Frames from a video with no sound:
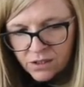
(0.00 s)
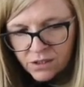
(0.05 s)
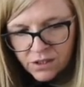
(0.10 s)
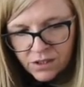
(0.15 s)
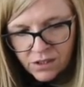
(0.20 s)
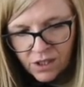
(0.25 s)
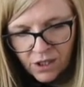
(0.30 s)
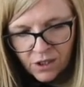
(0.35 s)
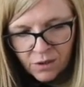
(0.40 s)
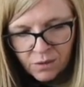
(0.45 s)

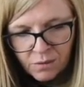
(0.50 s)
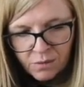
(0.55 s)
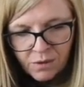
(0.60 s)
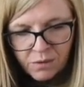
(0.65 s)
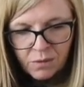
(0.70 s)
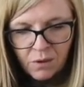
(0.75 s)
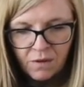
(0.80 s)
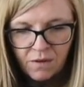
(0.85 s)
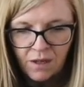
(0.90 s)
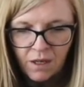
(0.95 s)
don't be
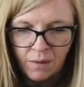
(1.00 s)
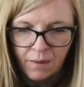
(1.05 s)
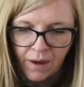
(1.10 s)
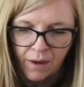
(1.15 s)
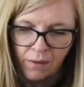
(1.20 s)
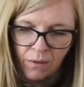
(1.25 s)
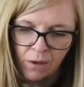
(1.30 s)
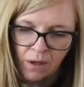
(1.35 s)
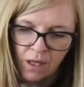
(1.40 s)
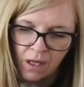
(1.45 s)
worried
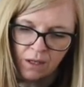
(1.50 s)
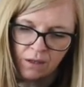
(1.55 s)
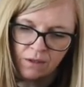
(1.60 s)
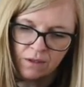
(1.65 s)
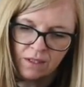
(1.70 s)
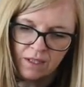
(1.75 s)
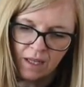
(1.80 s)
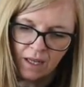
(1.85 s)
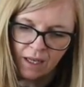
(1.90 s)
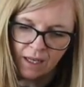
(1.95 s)
about what it
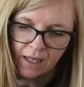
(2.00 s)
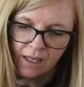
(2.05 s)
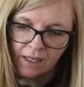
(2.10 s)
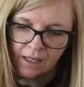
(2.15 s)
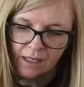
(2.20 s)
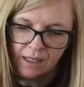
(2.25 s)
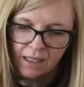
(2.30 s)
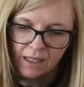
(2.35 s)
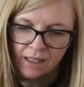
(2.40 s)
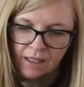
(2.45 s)
looks like,
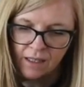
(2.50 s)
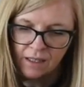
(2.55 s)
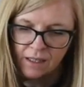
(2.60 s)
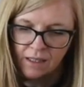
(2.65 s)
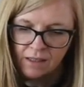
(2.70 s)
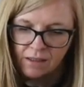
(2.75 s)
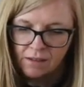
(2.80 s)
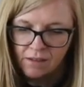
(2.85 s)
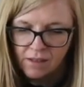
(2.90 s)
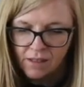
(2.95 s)

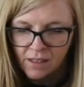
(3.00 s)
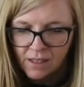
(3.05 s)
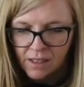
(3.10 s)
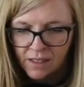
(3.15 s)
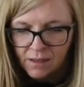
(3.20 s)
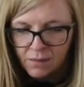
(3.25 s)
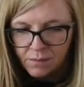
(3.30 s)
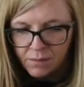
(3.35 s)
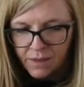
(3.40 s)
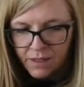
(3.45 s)

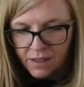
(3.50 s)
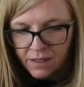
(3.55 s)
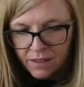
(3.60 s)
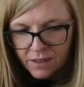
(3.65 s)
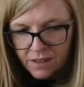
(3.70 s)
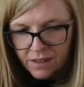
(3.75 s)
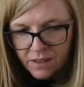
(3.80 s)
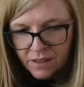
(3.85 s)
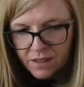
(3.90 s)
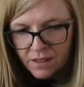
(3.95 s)

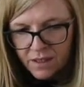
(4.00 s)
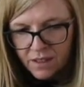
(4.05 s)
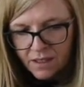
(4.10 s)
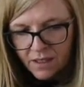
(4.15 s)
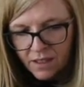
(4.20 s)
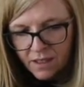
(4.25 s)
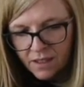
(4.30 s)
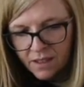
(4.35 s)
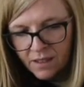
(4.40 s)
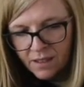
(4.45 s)
because
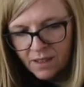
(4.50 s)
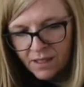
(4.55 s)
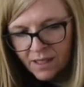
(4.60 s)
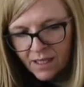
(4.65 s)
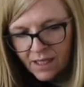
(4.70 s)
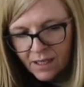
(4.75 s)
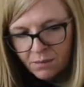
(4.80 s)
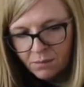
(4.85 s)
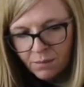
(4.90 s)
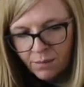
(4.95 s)

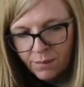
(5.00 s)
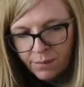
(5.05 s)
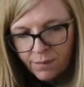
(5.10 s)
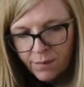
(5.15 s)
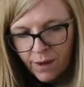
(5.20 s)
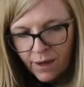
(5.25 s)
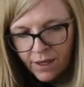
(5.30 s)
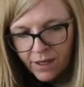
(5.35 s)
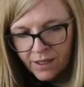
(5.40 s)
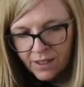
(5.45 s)
in
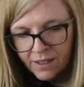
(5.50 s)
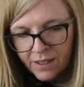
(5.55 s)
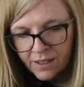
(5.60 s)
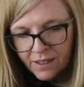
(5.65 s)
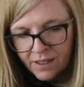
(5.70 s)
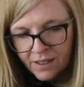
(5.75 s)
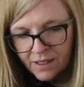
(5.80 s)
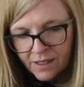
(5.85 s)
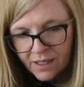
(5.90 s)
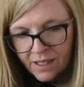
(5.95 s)
my
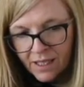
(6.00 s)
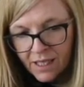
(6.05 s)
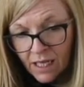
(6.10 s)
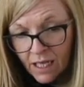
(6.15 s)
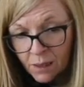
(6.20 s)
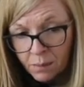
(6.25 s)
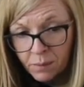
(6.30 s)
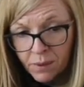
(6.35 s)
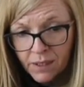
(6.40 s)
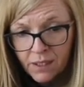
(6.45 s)

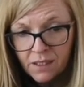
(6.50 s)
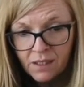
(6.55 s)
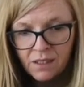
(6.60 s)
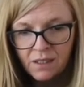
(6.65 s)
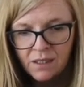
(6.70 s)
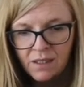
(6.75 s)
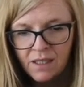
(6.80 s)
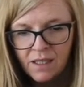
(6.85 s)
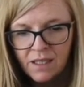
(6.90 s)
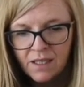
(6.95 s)

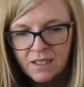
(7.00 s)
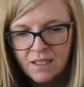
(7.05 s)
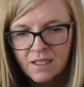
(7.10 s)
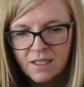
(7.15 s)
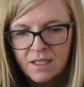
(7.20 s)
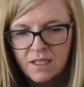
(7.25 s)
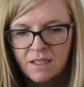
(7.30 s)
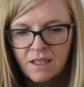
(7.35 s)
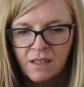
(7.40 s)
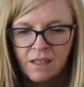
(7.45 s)
opinion as a
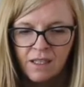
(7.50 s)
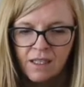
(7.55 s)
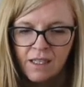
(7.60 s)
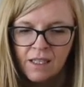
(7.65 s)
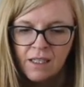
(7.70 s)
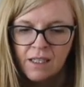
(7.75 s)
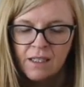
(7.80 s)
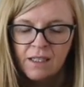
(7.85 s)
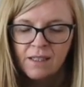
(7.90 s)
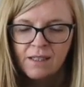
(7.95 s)

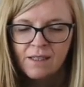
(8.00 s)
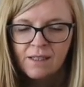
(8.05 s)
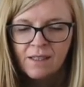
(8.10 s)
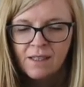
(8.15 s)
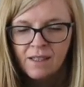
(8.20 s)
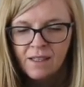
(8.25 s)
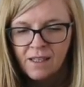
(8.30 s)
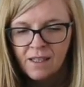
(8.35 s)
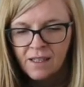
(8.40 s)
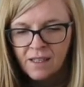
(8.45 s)
designer,
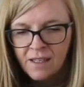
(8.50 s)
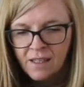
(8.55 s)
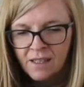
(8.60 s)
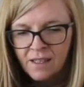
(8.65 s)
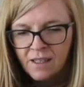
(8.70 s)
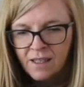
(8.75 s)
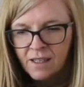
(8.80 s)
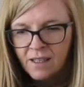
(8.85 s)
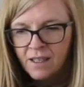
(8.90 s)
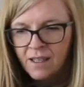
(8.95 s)

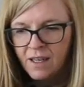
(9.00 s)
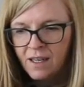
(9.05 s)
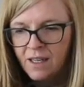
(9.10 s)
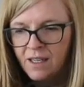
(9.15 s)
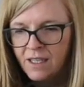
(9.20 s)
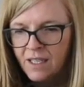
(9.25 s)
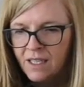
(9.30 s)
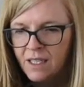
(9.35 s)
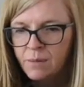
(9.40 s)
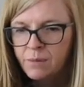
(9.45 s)
I
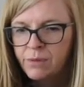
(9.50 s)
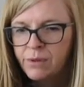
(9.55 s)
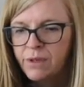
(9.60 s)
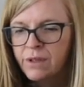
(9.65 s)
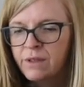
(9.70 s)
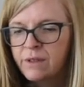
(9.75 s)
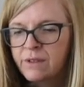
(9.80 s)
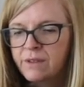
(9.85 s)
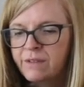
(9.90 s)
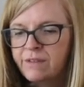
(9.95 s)
need a
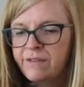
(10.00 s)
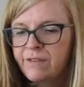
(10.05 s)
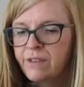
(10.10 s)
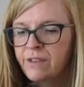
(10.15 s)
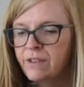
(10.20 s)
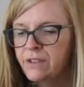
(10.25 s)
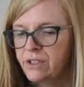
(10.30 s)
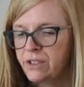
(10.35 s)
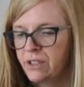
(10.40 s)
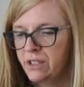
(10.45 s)
product to
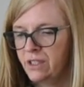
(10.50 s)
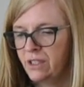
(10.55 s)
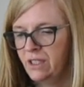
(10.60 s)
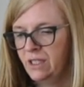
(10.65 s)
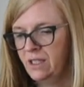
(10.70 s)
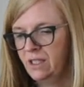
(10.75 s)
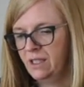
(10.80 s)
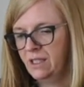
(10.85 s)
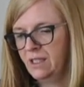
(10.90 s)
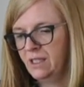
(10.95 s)
function
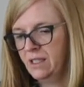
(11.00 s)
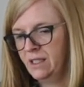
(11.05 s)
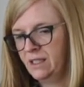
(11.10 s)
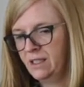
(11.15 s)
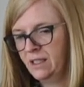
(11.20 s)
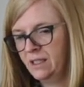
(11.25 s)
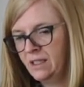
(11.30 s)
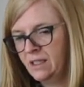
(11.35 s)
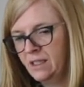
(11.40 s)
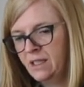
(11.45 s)

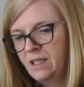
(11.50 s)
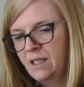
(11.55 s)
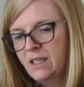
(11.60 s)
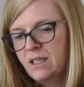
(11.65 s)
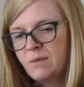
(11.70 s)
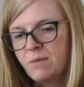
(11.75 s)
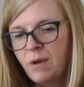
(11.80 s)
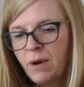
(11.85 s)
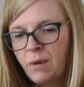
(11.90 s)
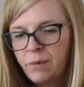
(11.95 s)

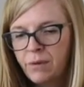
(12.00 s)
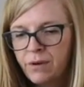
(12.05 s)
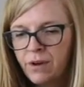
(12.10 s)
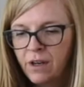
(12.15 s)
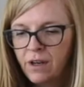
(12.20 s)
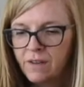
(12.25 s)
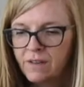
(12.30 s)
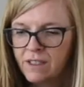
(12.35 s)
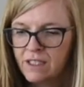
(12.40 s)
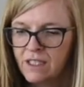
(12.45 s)
as my
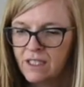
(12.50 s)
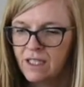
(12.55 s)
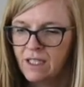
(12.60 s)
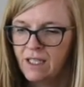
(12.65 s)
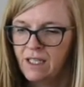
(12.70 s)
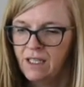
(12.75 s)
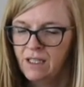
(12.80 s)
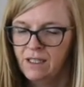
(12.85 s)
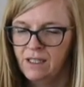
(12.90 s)
priority,